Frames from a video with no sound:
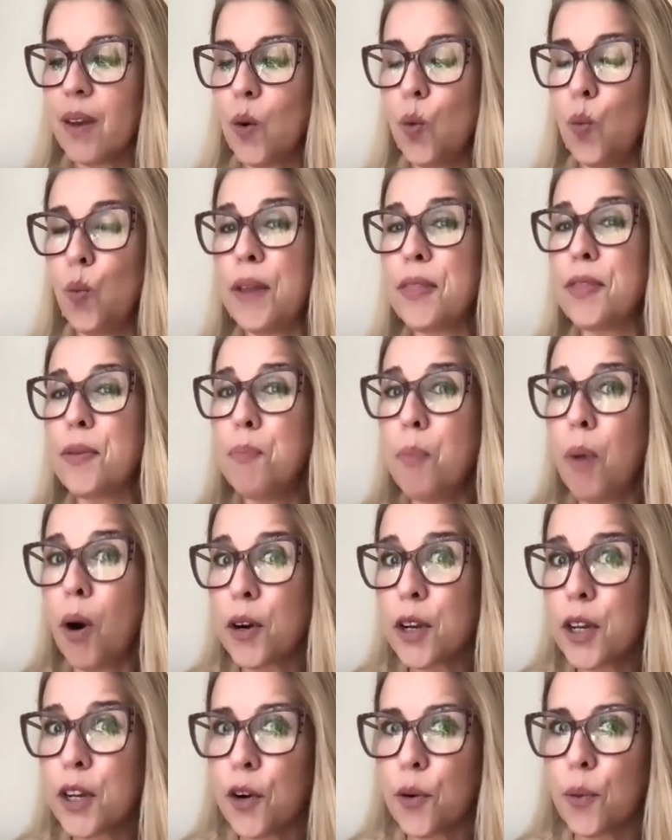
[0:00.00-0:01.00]
with
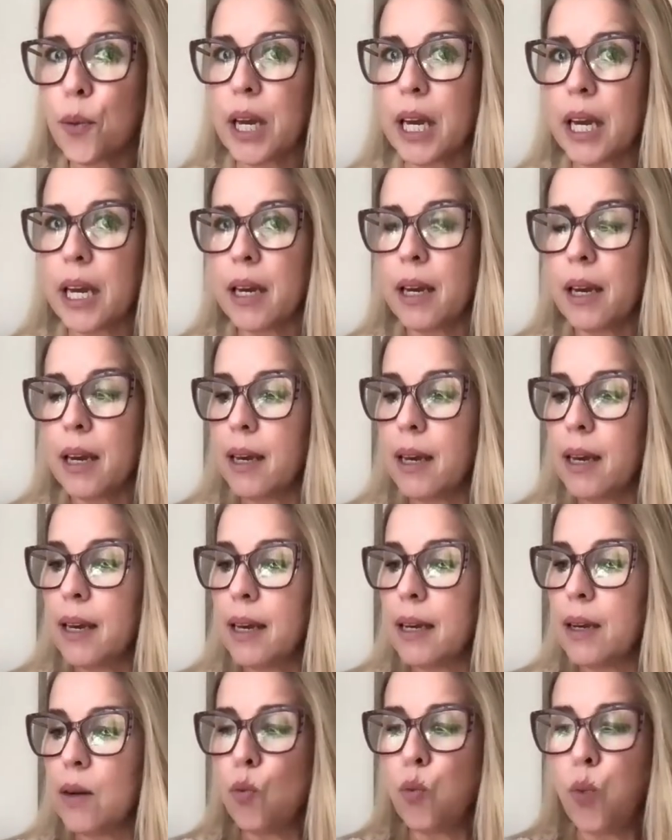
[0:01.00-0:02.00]
Mercury
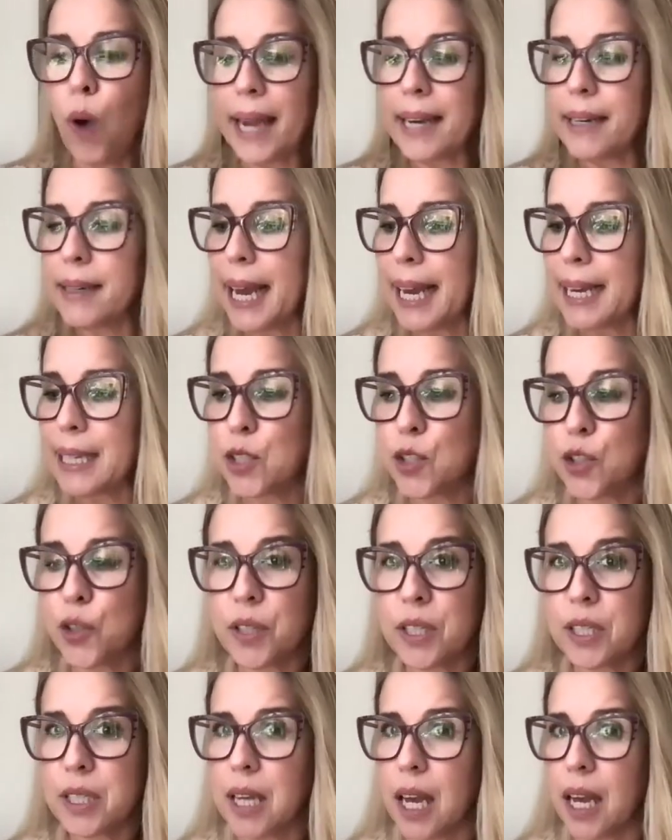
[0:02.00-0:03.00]
right next to
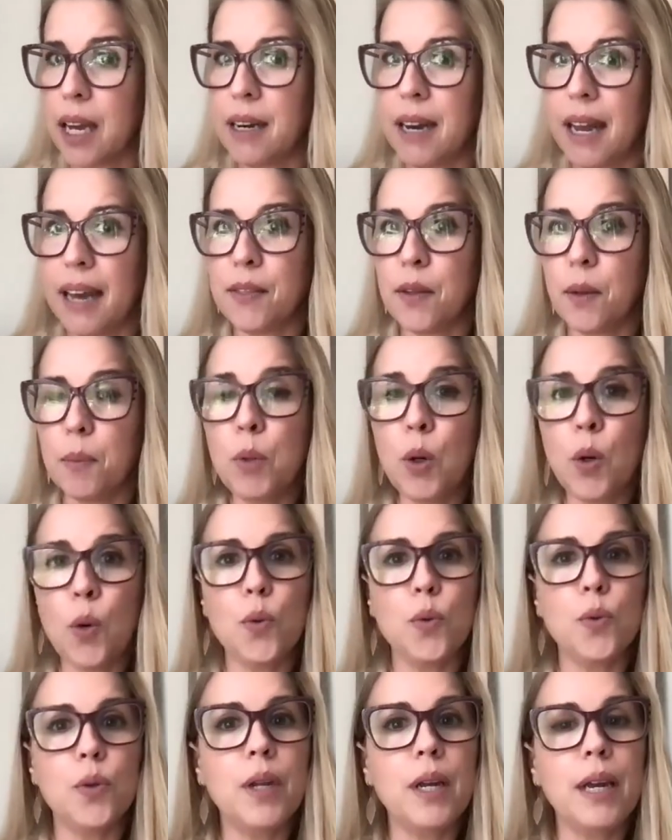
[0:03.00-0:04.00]
the sun and the
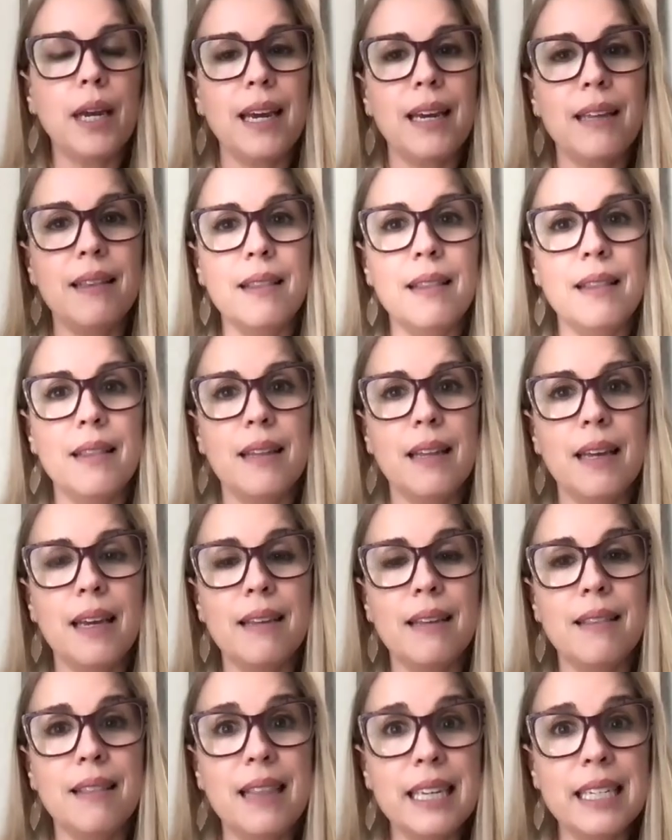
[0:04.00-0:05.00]
moon
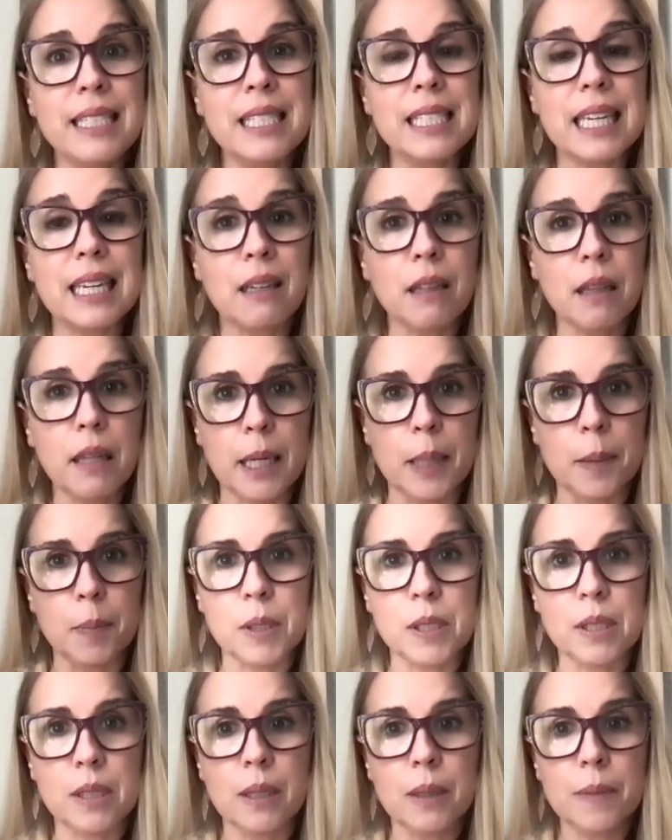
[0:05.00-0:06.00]
in this
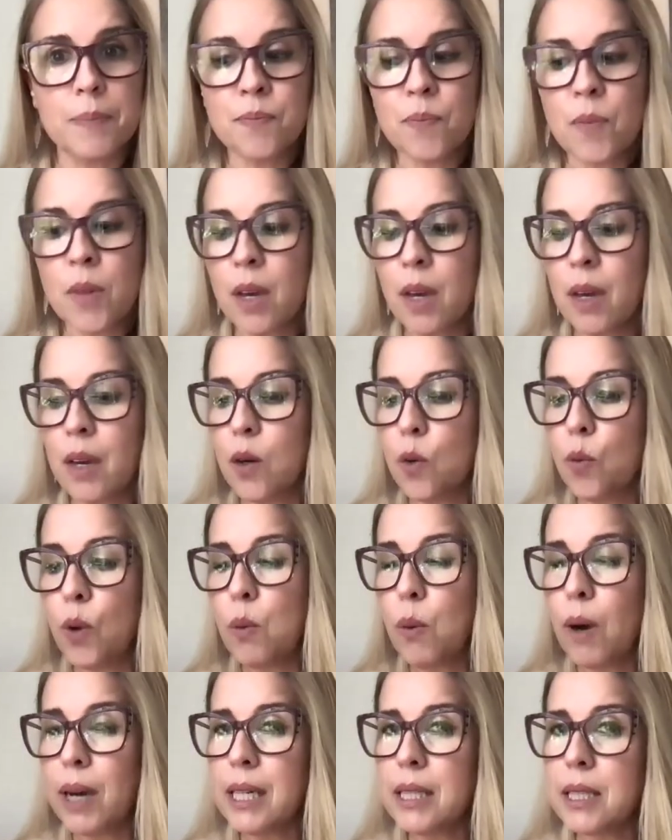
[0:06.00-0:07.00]
eclipse, we
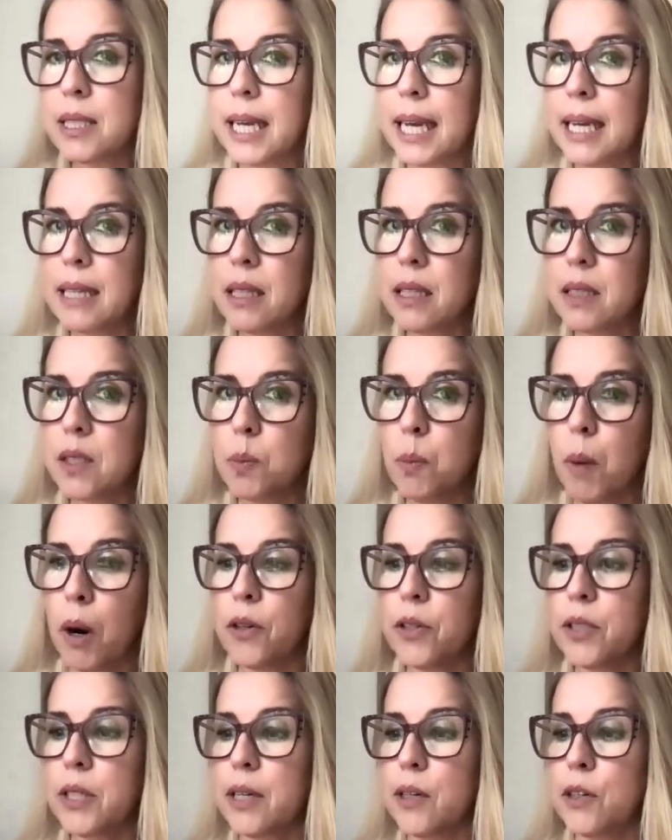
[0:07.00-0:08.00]
want to take this
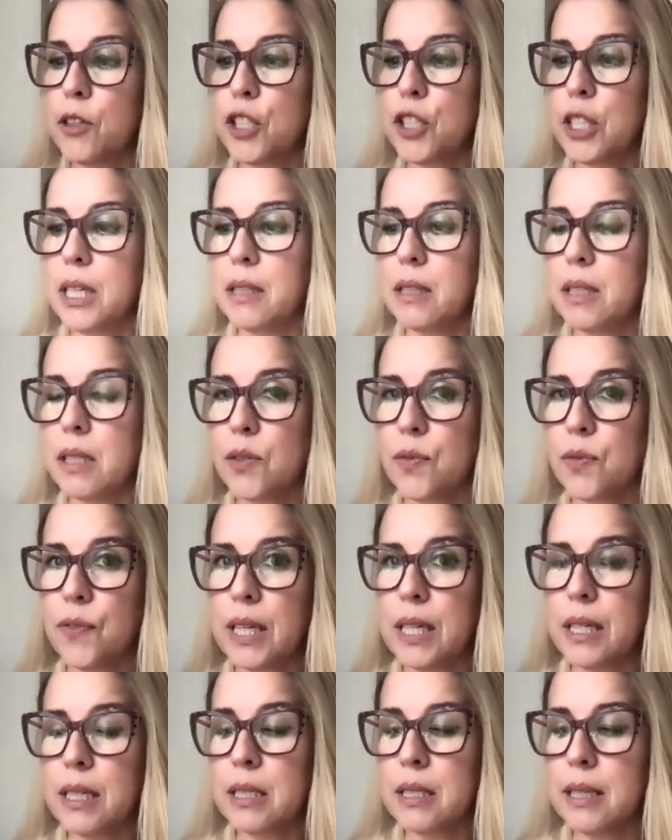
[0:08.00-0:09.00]
Mars energy and this
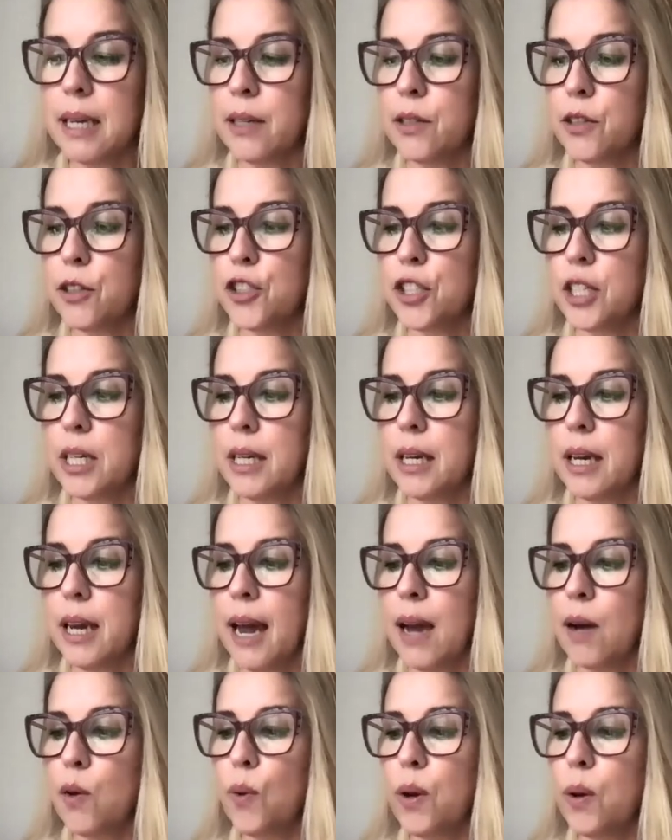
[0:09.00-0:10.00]
Venus energy,
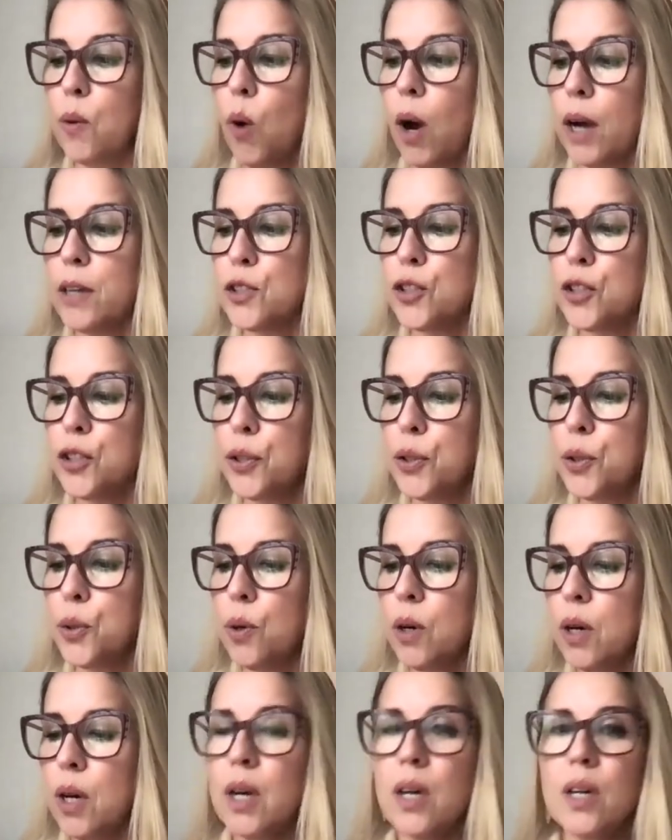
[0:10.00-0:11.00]
and we want
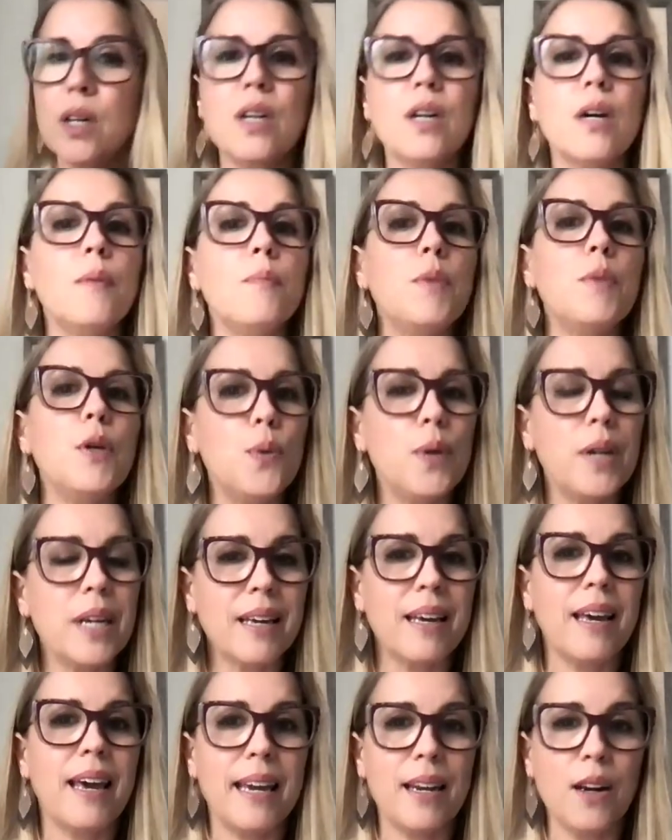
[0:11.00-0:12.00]
to
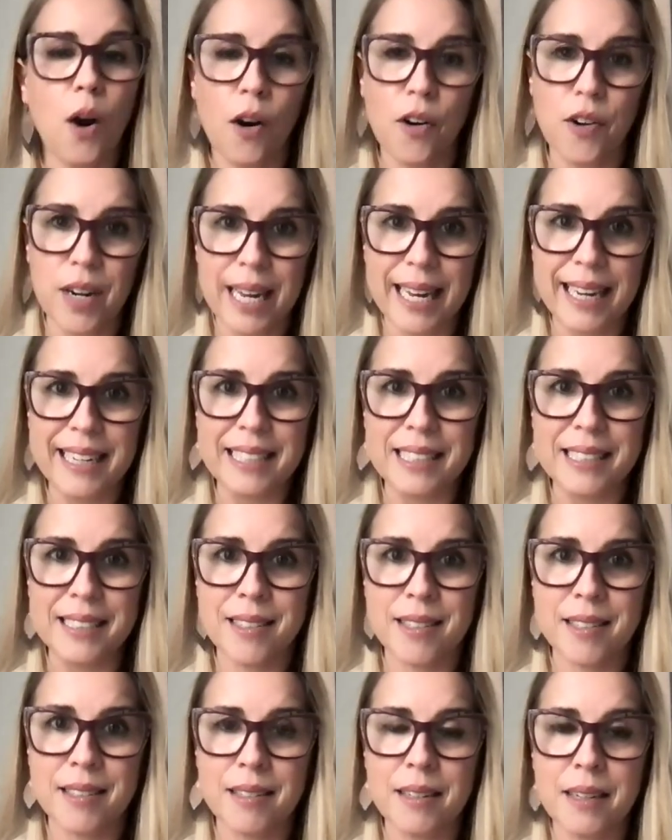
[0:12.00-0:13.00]
communicate our
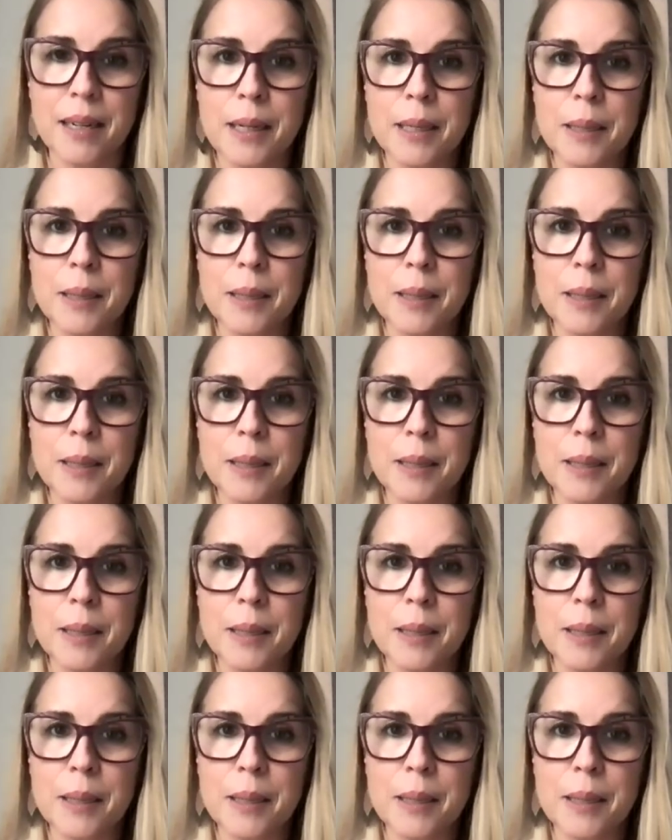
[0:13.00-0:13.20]
needs